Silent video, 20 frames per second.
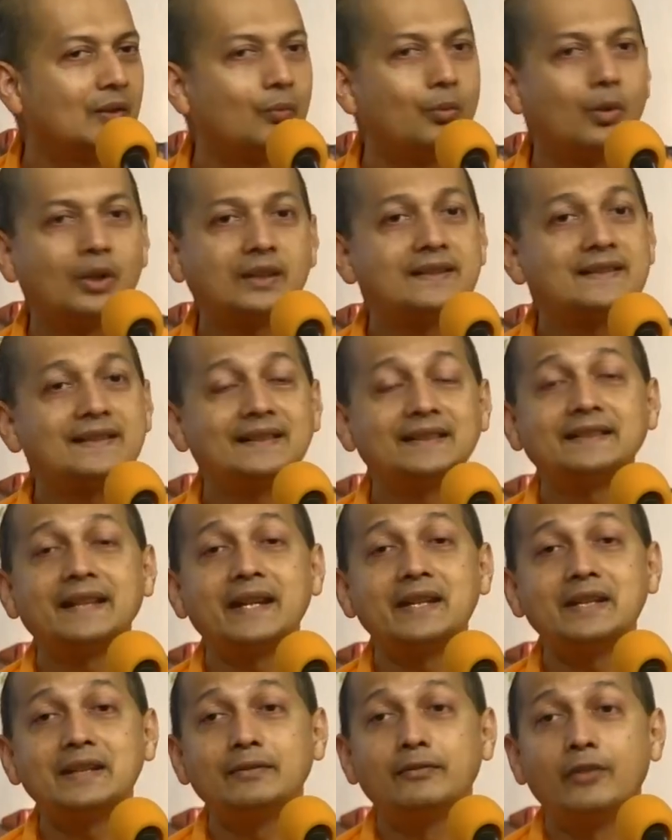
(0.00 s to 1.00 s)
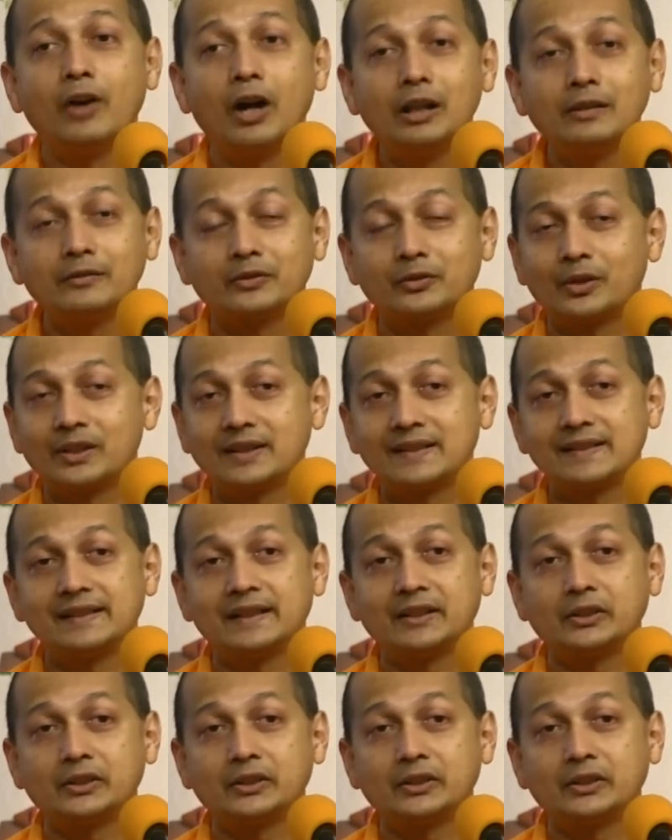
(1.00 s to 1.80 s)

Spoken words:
What is it that evolves? What is it